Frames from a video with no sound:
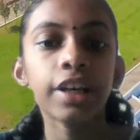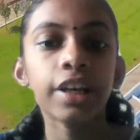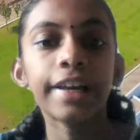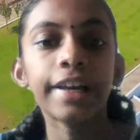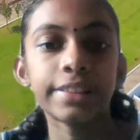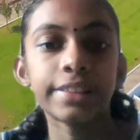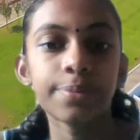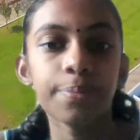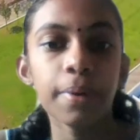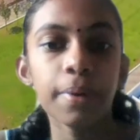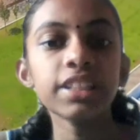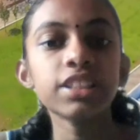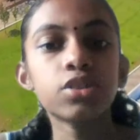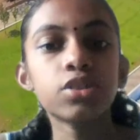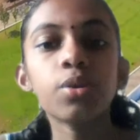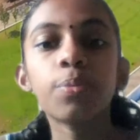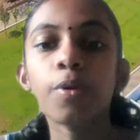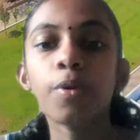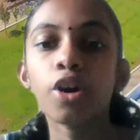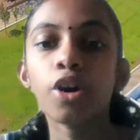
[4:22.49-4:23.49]
its
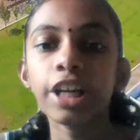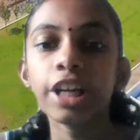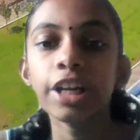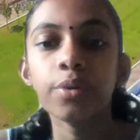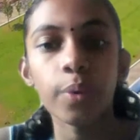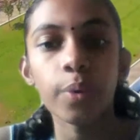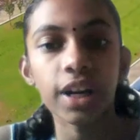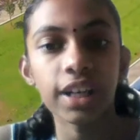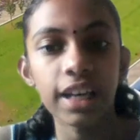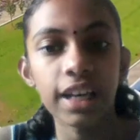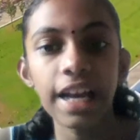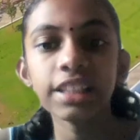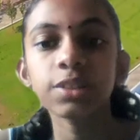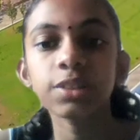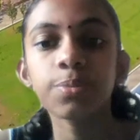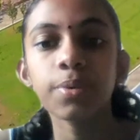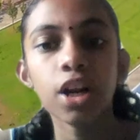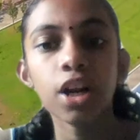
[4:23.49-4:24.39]
best to protect wetlands